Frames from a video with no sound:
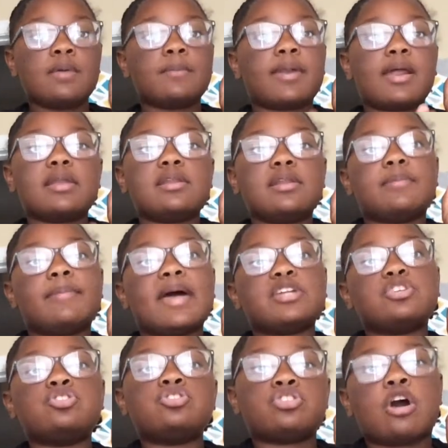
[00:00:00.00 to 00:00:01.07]
But I did a
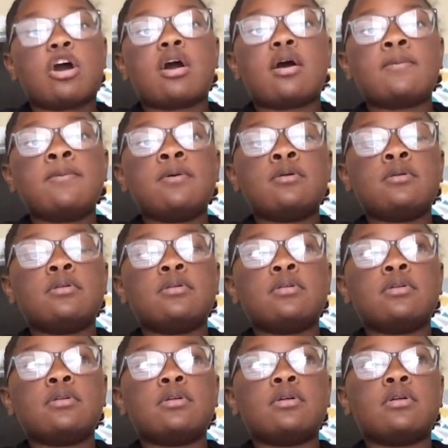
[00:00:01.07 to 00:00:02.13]
bad job
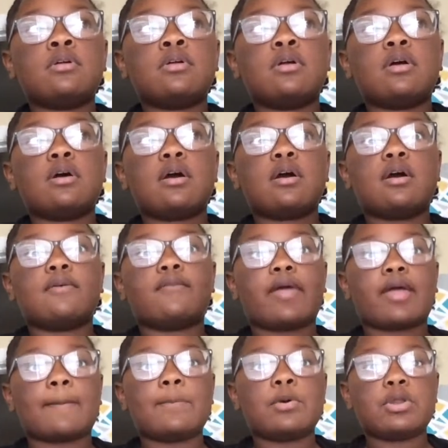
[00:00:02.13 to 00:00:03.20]
of
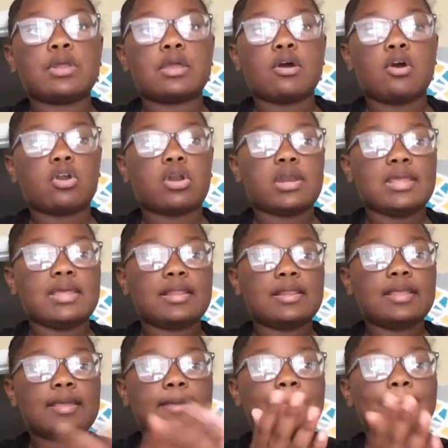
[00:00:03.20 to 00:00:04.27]
like putting it on
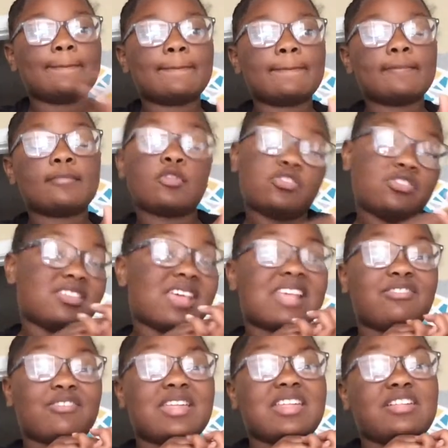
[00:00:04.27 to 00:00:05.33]
neatly. So
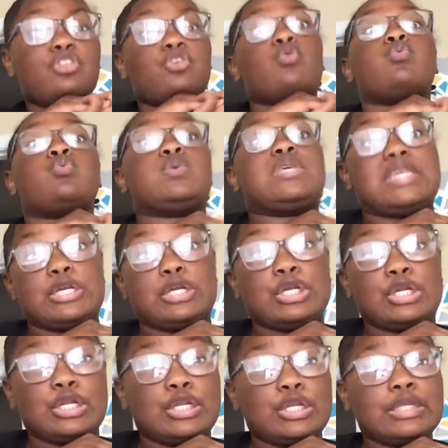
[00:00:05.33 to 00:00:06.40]
that's why I look
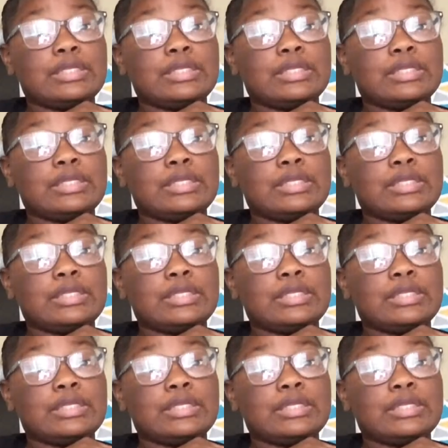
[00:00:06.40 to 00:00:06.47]
weird.